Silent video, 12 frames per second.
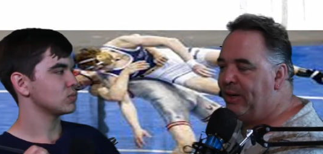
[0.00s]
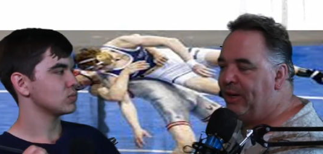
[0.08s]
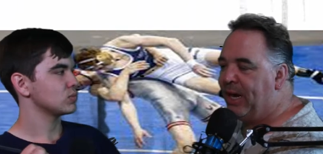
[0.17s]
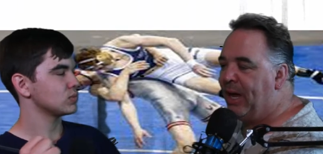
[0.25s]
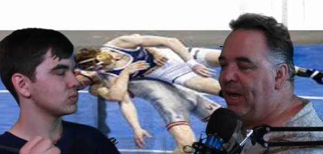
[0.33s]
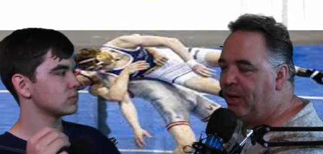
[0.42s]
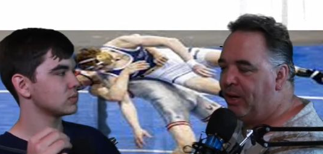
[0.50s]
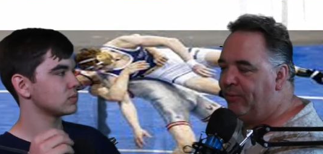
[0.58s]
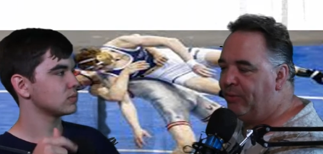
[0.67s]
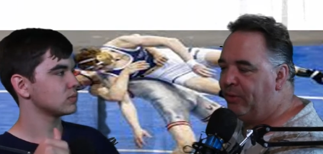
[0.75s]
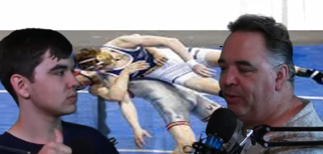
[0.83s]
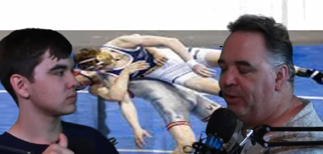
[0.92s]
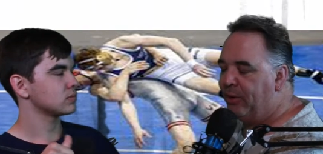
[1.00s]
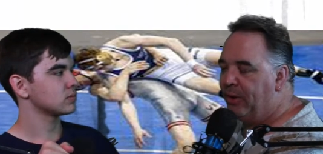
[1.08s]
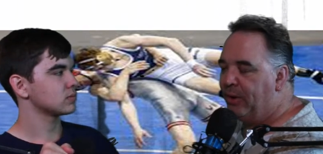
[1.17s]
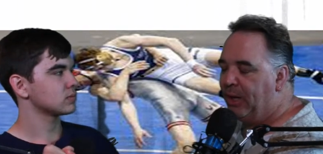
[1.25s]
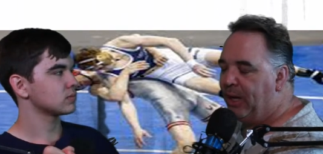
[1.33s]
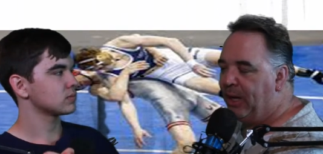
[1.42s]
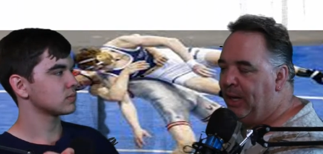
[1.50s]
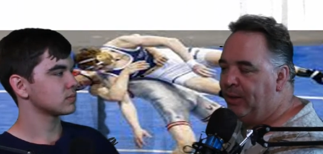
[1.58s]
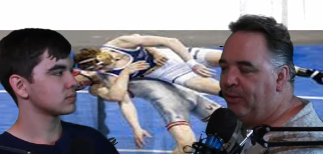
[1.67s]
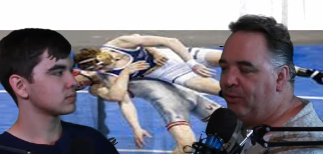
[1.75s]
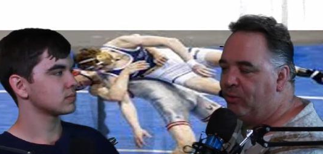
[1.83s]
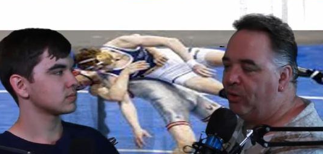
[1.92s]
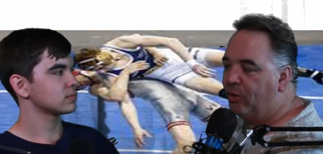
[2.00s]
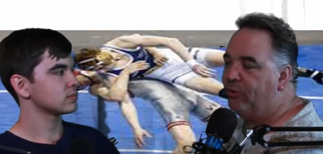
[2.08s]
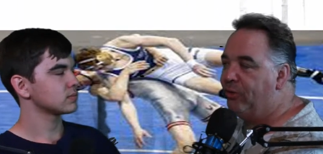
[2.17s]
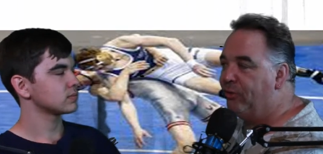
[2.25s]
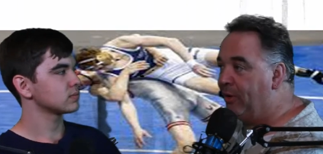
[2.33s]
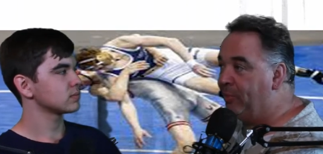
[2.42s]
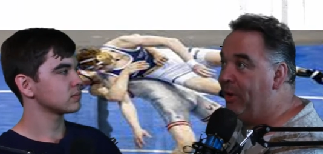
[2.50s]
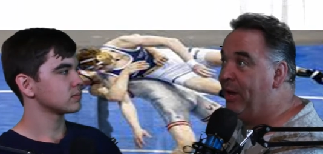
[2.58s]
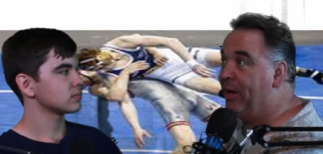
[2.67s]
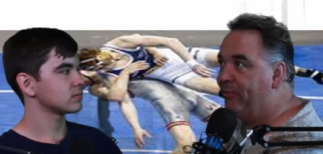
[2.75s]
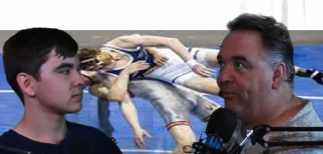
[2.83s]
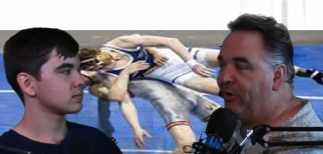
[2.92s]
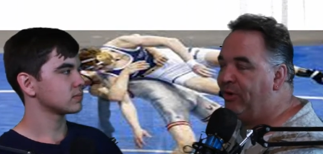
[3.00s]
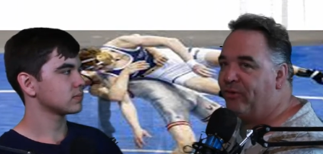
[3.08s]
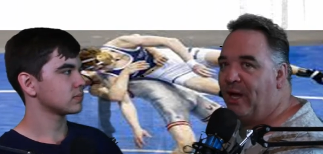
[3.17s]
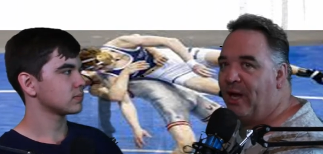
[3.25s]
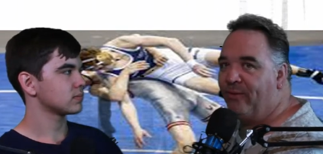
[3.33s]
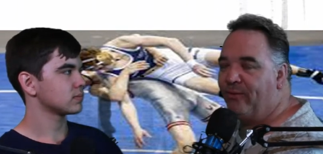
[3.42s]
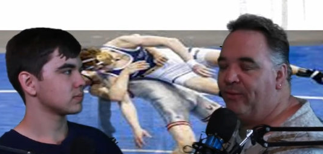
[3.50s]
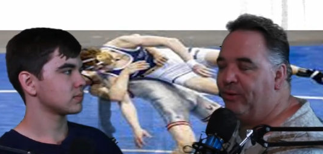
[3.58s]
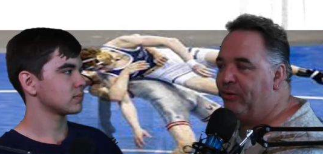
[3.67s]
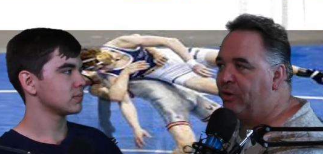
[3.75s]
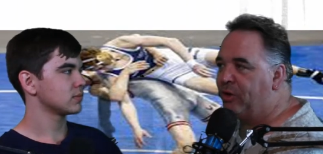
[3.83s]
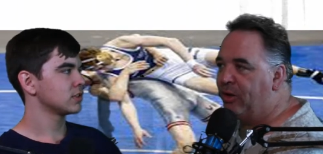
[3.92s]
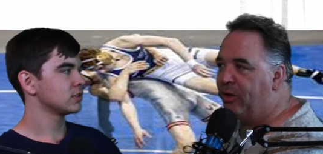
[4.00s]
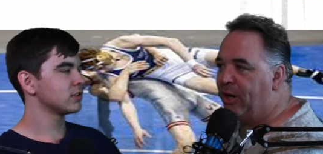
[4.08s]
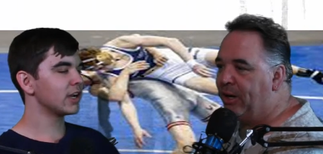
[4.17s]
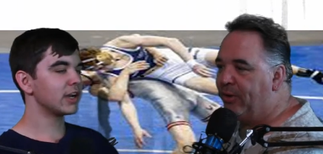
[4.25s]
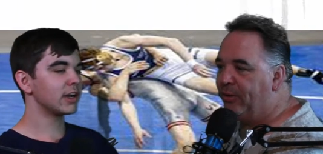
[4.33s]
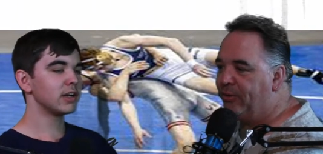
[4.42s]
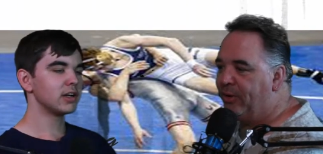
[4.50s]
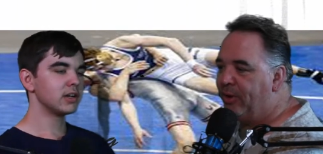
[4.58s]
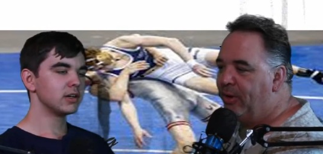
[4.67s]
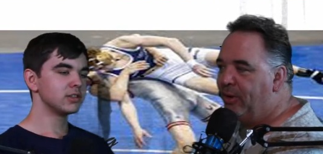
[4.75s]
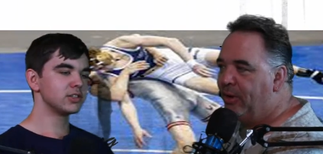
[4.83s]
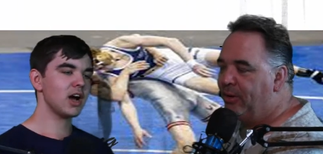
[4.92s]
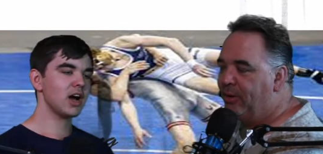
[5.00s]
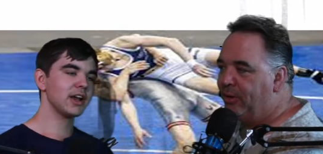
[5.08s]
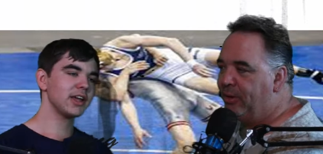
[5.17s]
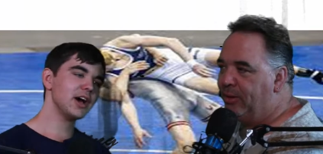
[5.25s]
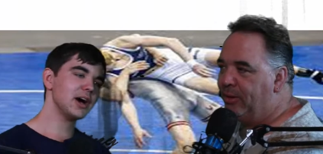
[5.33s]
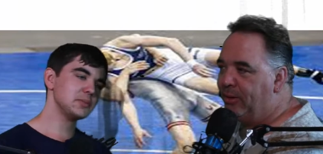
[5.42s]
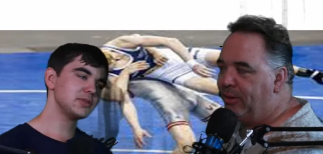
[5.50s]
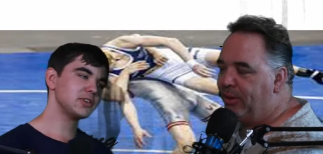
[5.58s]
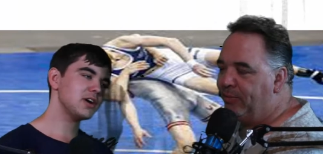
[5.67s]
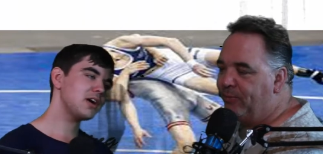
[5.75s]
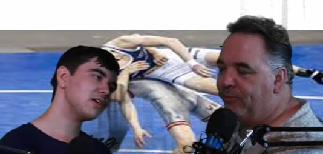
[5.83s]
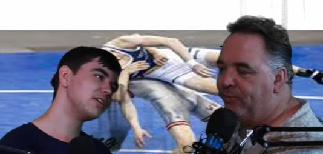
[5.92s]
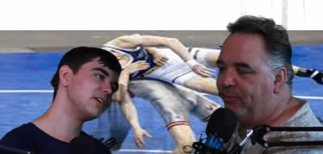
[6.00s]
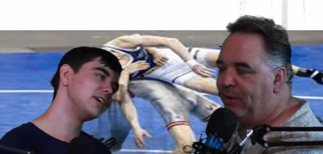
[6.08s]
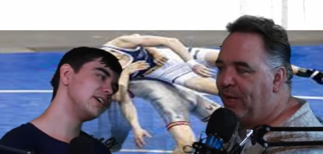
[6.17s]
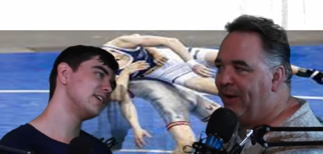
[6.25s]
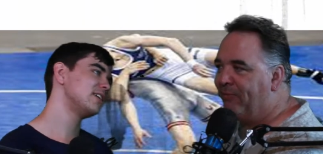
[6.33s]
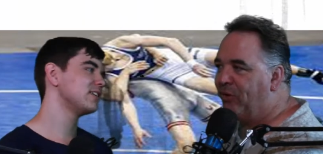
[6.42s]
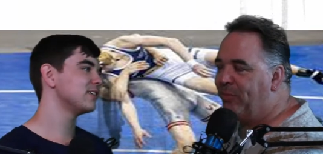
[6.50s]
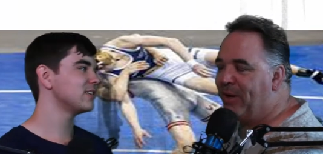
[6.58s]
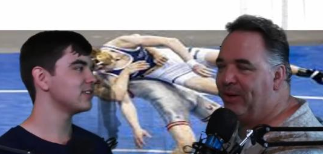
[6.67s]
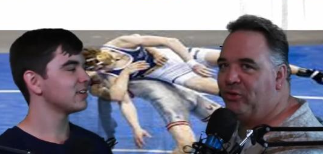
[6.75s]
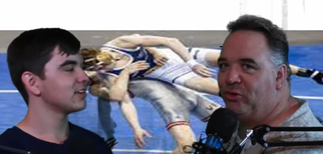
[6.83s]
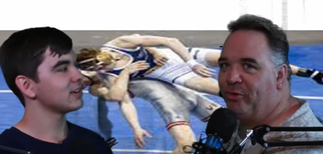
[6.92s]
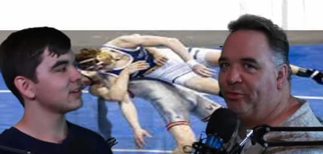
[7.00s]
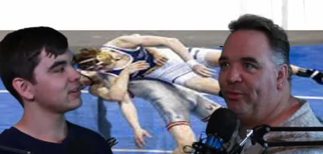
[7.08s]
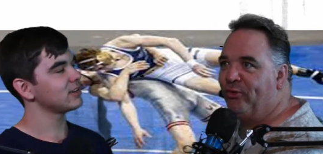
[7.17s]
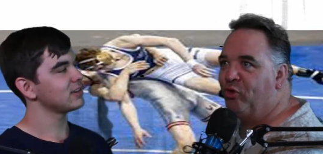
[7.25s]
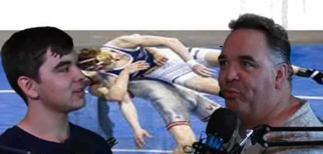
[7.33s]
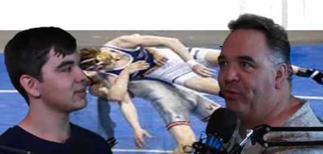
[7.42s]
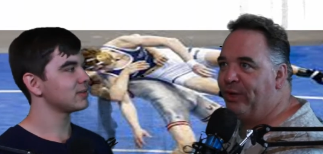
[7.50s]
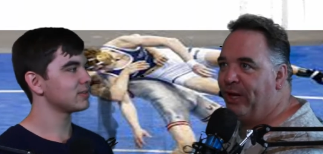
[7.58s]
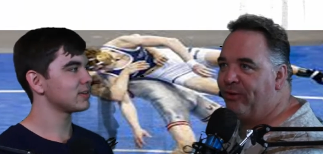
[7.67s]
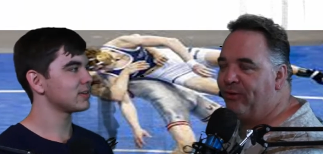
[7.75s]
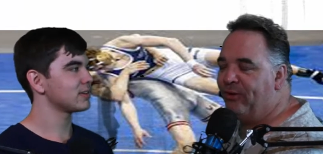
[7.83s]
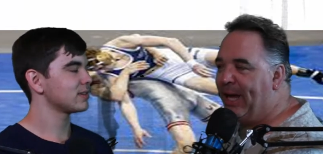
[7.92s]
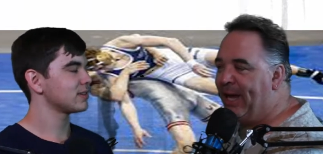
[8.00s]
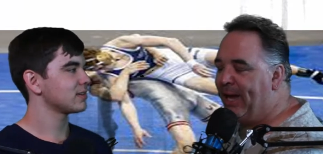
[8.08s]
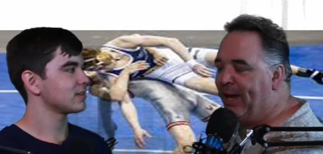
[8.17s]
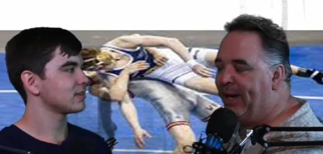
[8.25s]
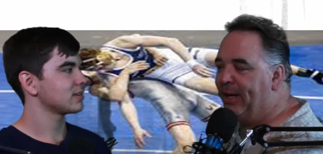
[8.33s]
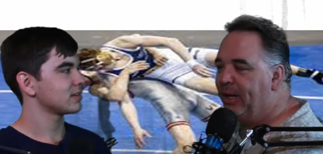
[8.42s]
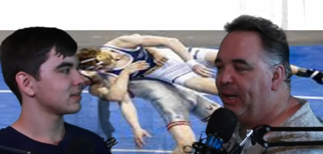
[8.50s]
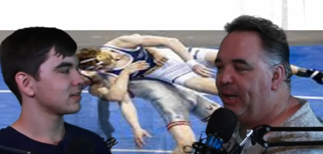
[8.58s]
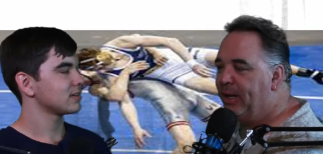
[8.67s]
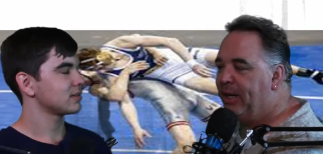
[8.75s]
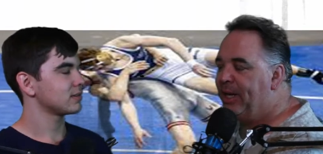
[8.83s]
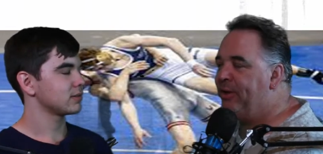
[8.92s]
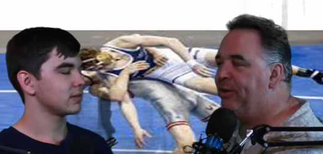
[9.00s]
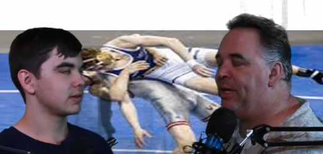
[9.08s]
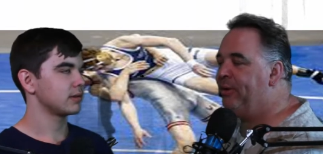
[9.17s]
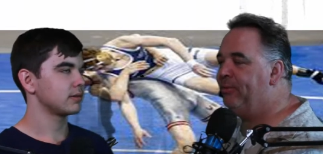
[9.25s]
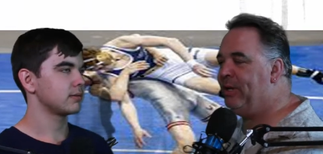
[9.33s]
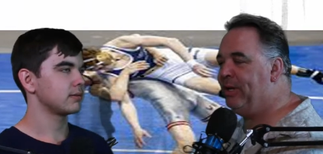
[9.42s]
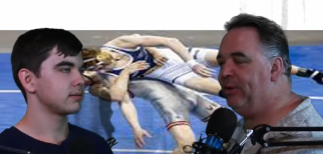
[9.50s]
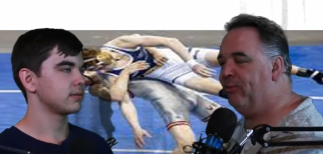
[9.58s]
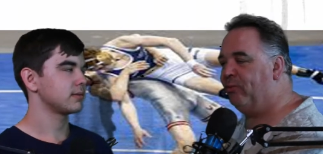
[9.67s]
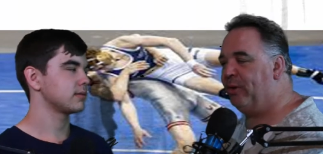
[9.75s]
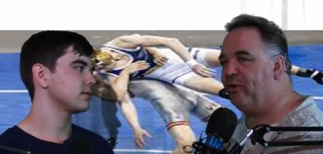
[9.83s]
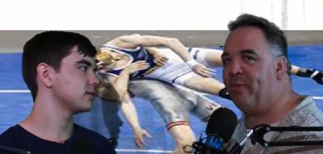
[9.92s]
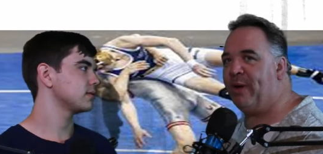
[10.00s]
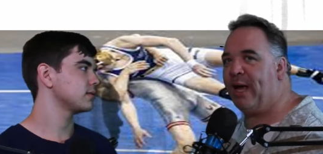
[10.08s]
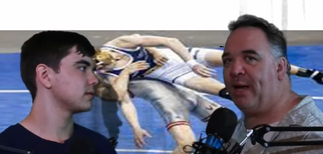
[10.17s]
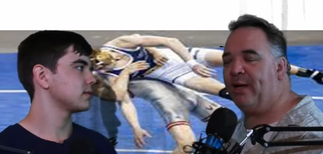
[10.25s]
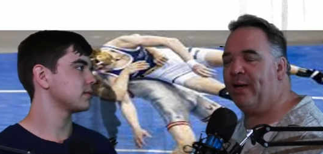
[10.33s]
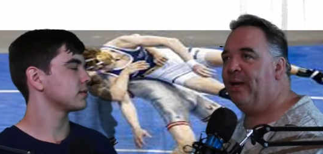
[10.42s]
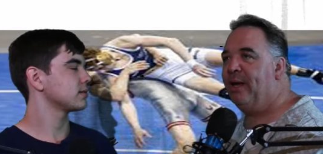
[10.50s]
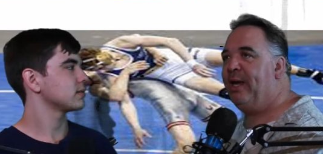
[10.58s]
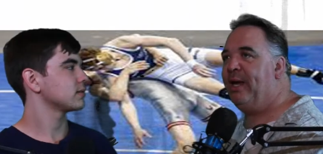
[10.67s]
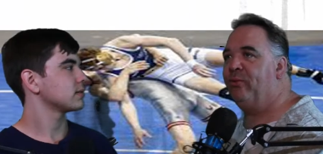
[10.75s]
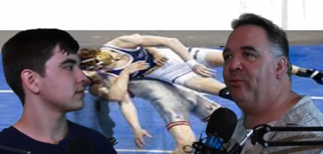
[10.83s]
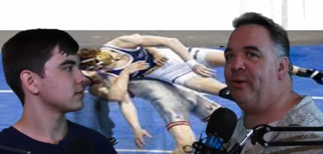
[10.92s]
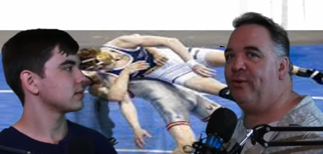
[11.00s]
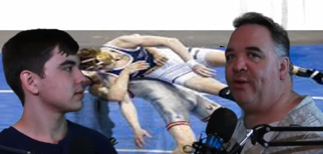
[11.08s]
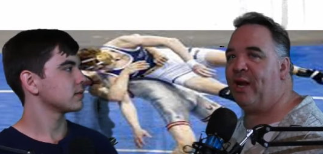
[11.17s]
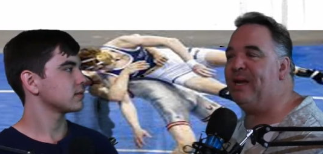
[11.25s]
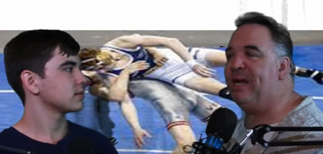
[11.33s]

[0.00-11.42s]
Speaker 1: handcuffed, and of course he's like begging for his life, and Gargano's. Johnny, I'm
Speaker 2: sorry.
Speaker 1: After about two or three super kicks in the head, he, he, he rears back, he runs at him, he